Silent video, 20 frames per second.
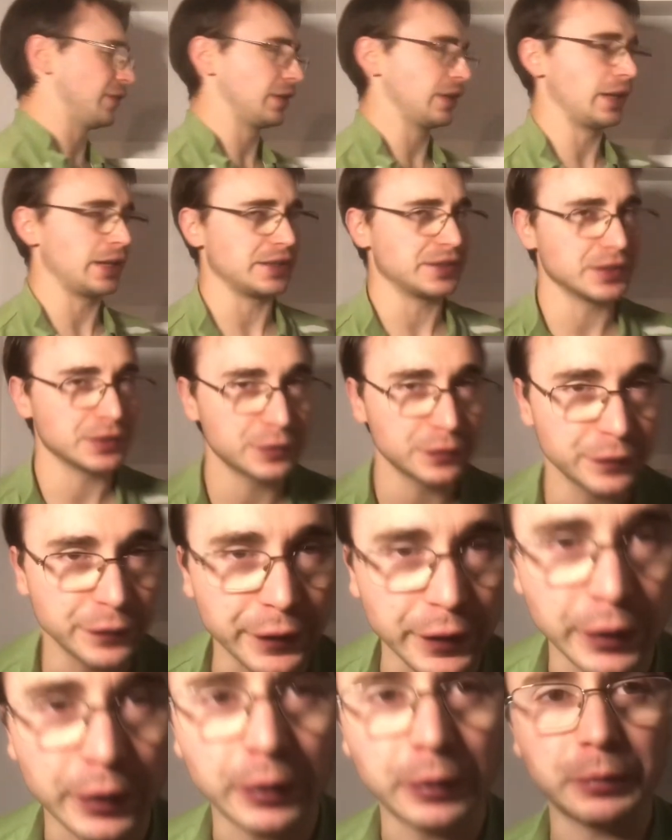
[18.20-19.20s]
the latest
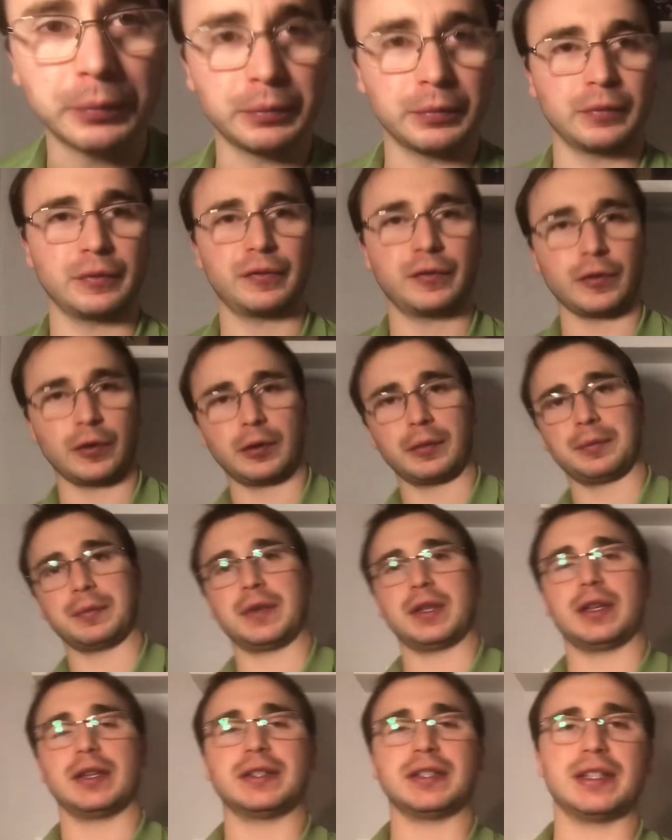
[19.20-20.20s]
film from
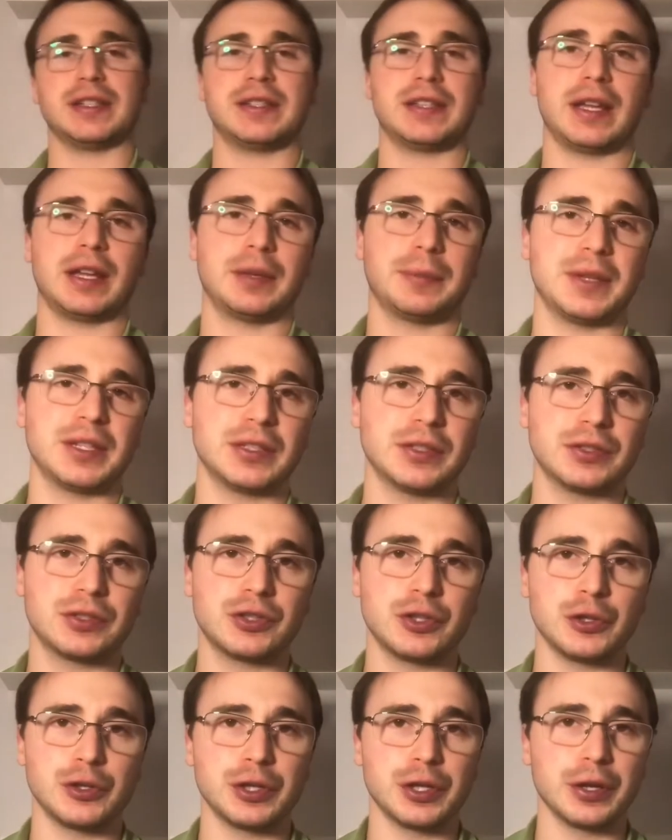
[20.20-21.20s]
the DC animated
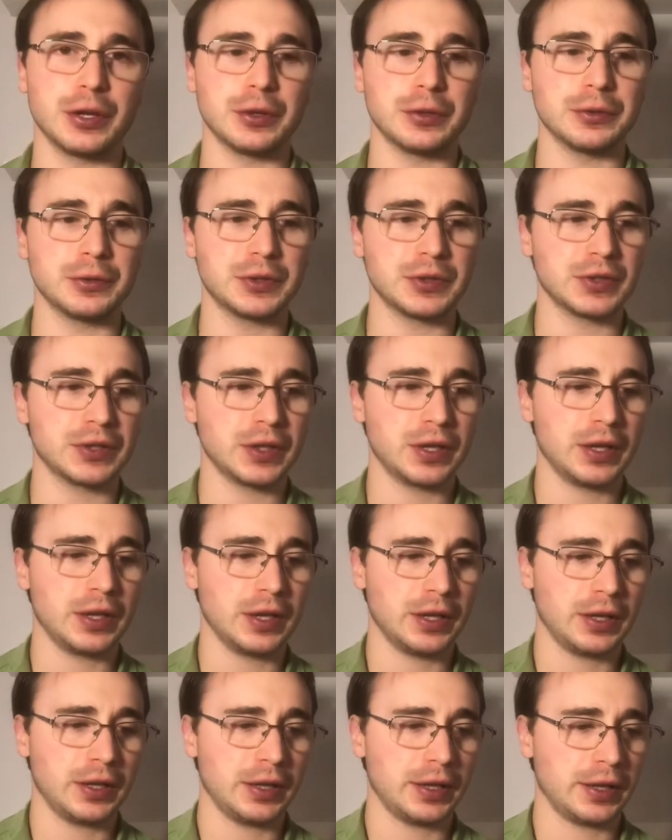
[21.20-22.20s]
studios,
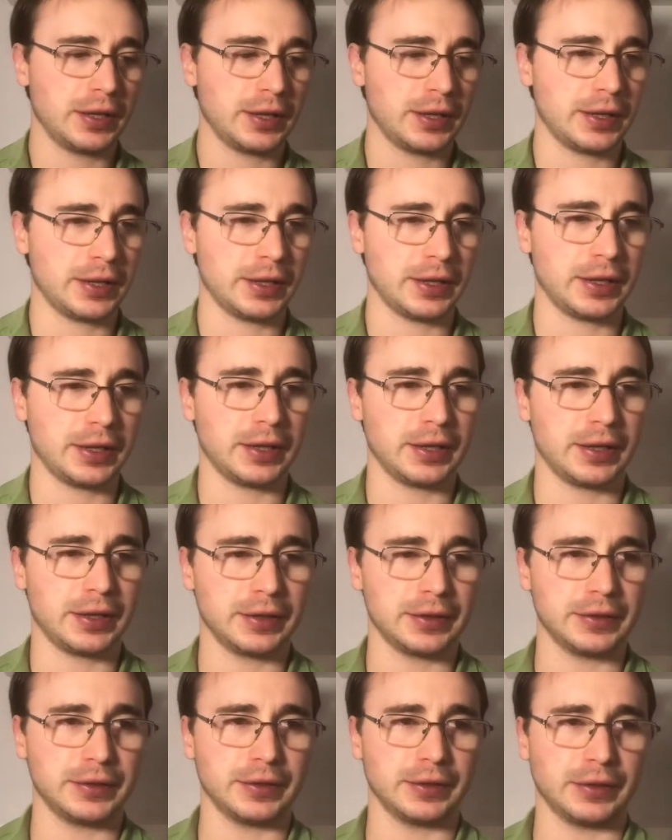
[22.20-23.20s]

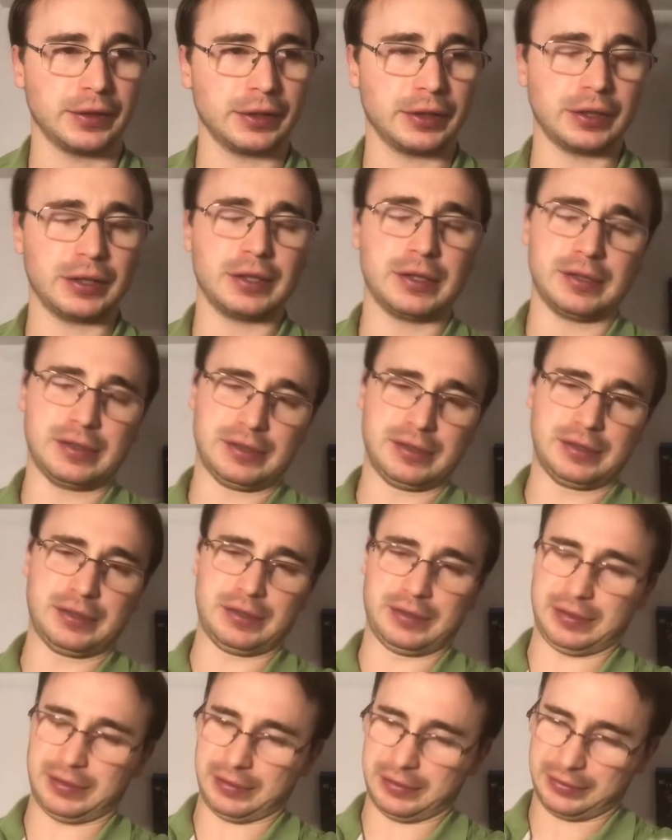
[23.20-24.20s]
and
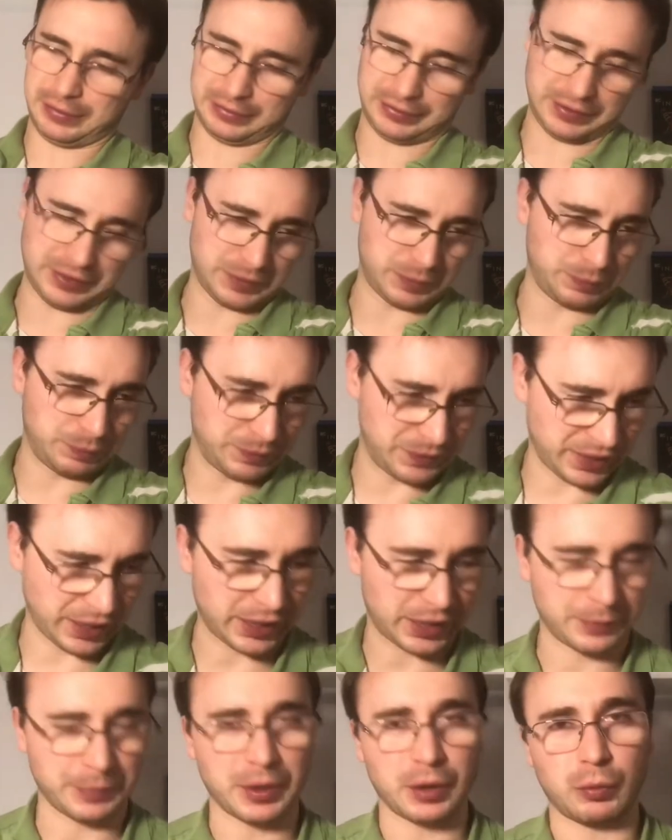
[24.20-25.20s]
it's
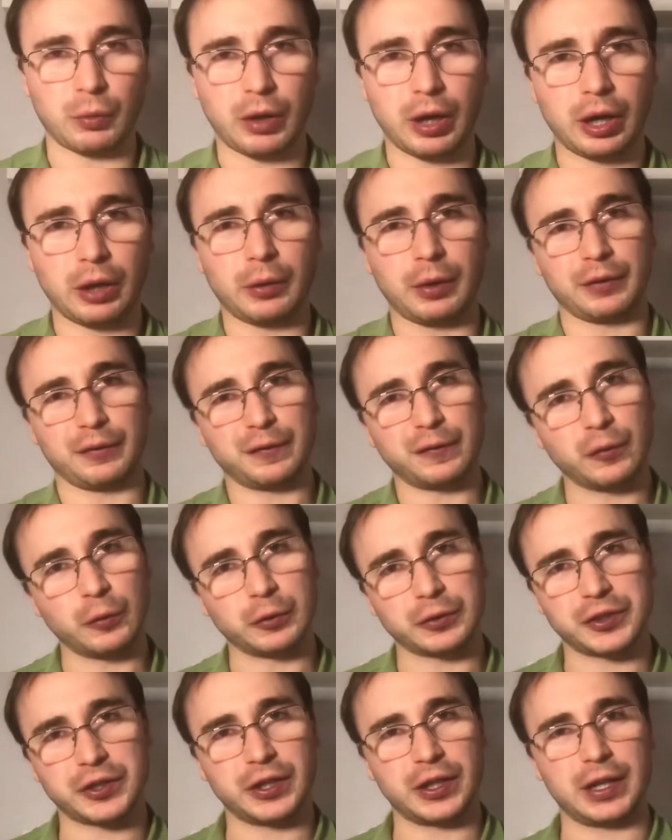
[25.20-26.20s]
taken me a while,
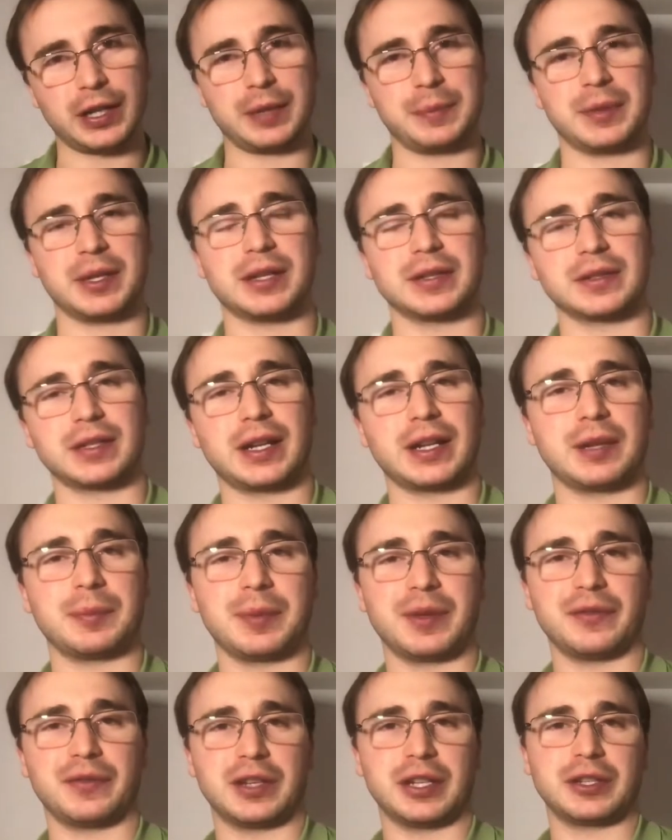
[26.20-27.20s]
unfortunately, because I had a bit
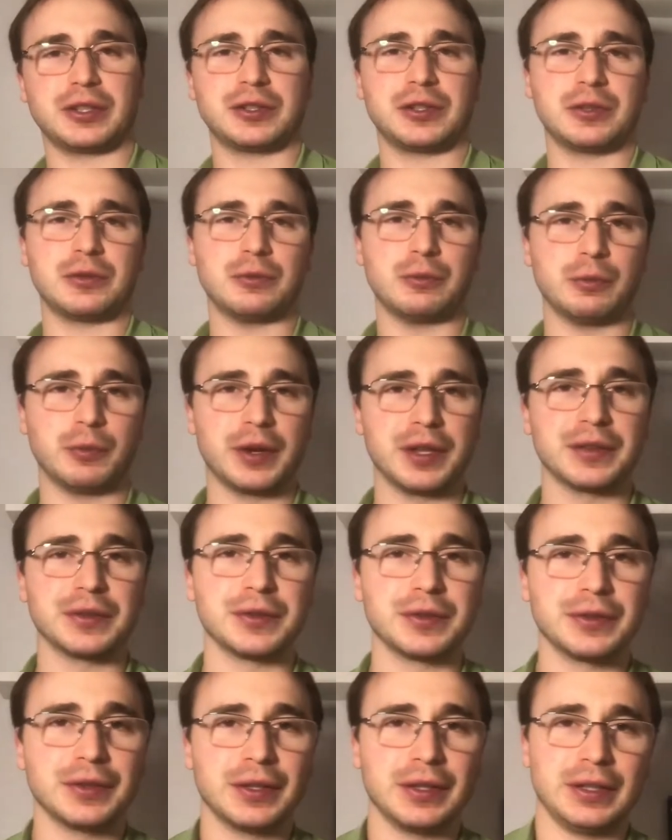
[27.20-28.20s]
of an issue with